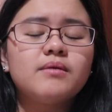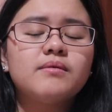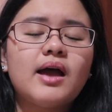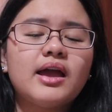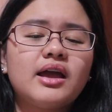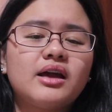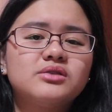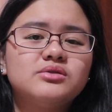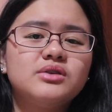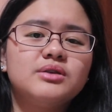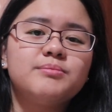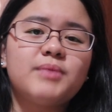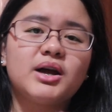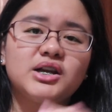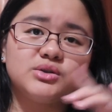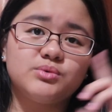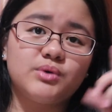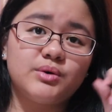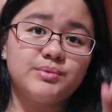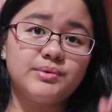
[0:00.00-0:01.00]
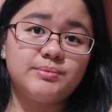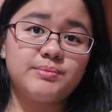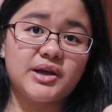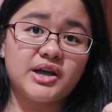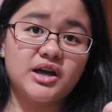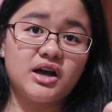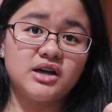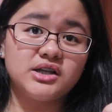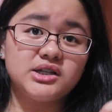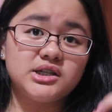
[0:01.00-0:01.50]
I actually matched one with my
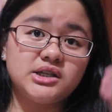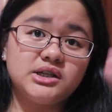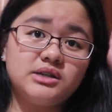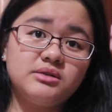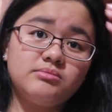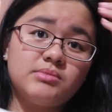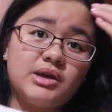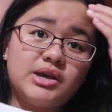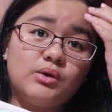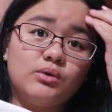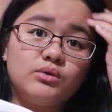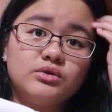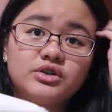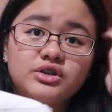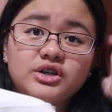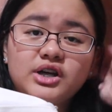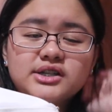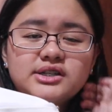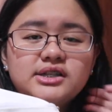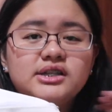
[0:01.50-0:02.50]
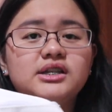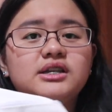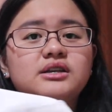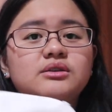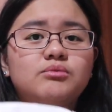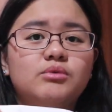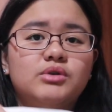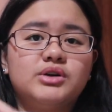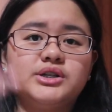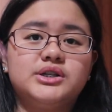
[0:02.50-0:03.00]
cousin, my older cousin.
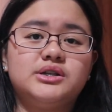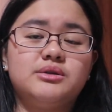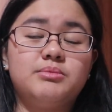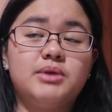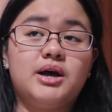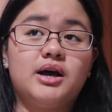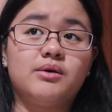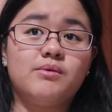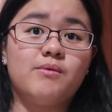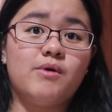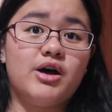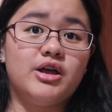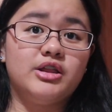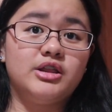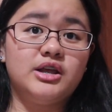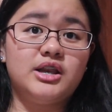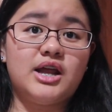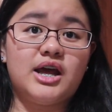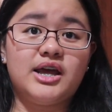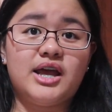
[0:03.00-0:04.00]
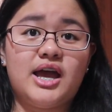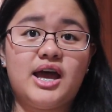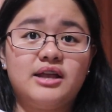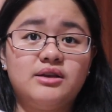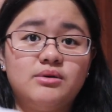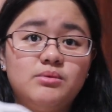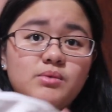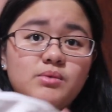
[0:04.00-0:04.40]
He wears the black one and I had a